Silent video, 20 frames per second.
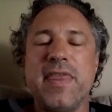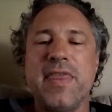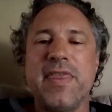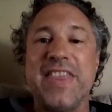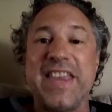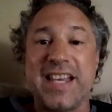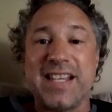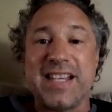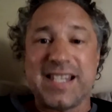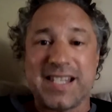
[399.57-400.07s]

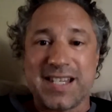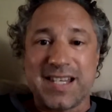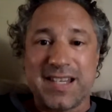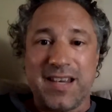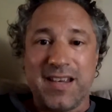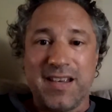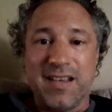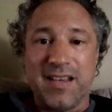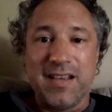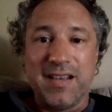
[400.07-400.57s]

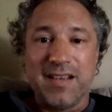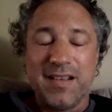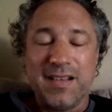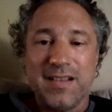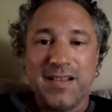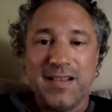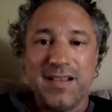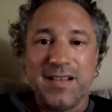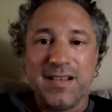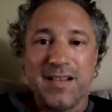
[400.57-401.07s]
This
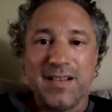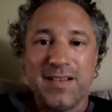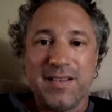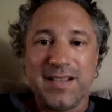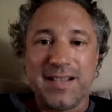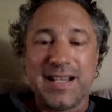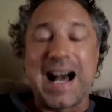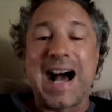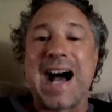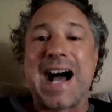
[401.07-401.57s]

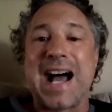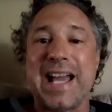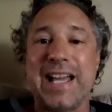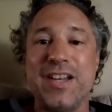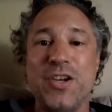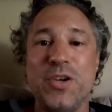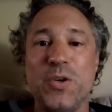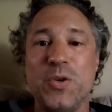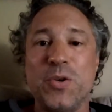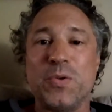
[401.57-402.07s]
guy
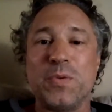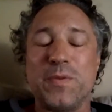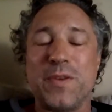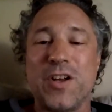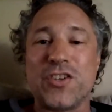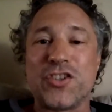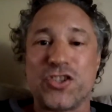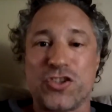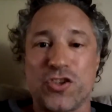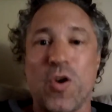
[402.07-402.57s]
who
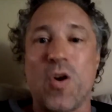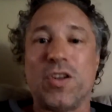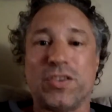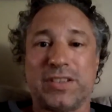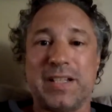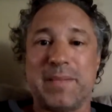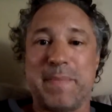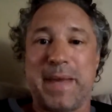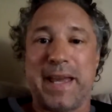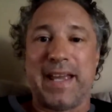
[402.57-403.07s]

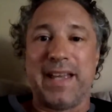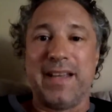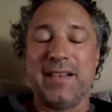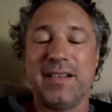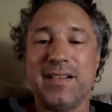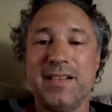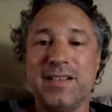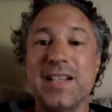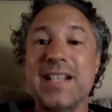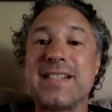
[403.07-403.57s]
assaulted me,
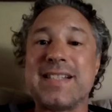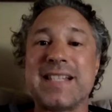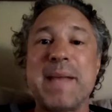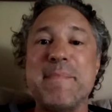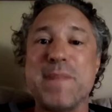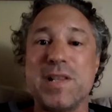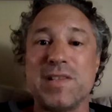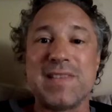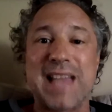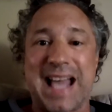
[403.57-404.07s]
let's
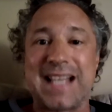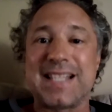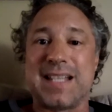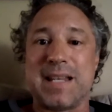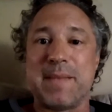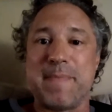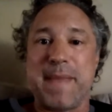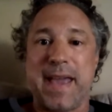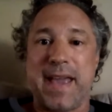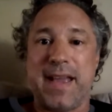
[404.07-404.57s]
say
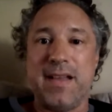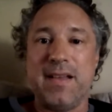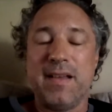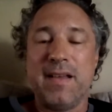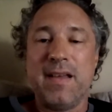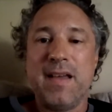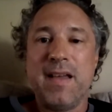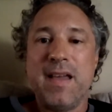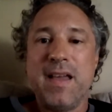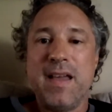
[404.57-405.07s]
molested me,
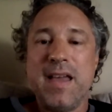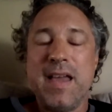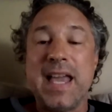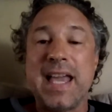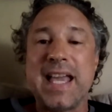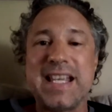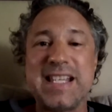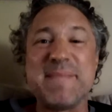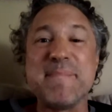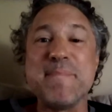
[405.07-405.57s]

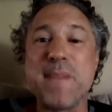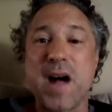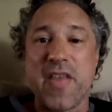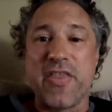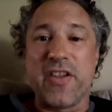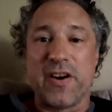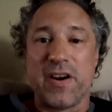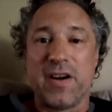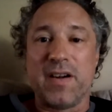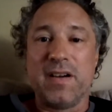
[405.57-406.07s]
his
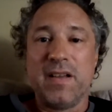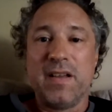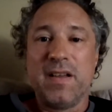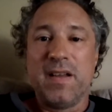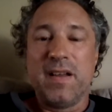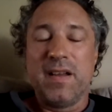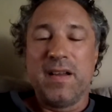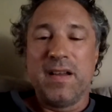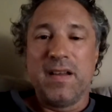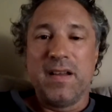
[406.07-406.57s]
mother
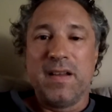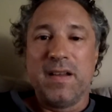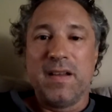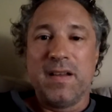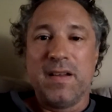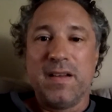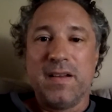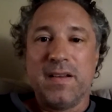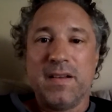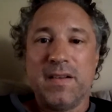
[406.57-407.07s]

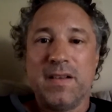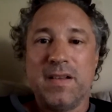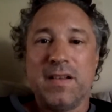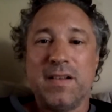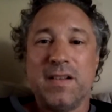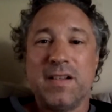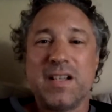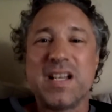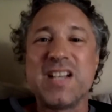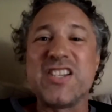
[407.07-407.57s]

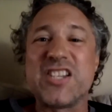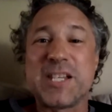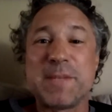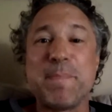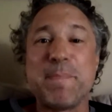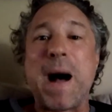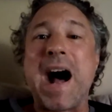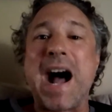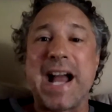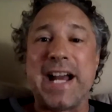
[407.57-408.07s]

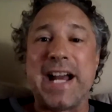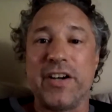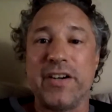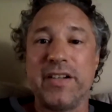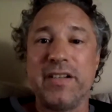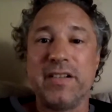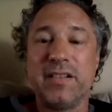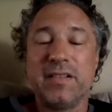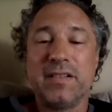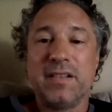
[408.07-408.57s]

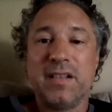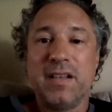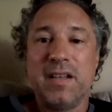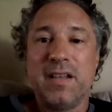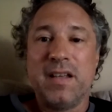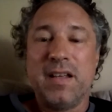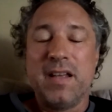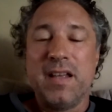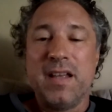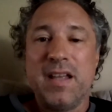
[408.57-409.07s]
conspired
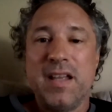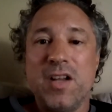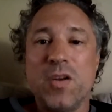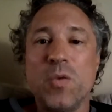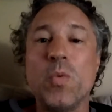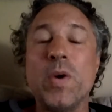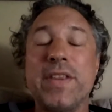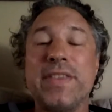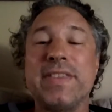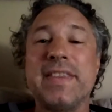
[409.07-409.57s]

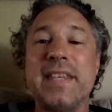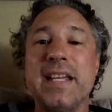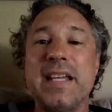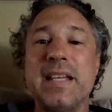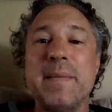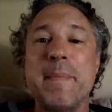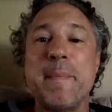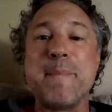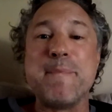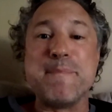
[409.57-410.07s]
with
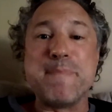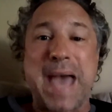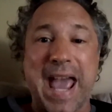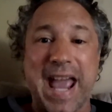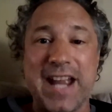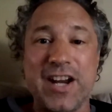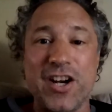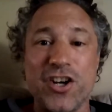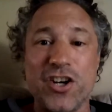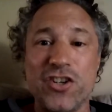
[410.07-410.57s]
the
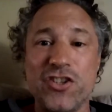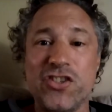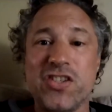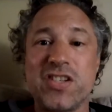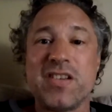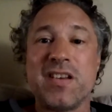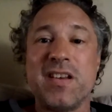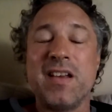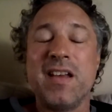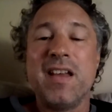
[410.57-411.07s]

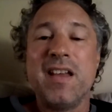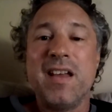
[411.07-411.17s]
mayor's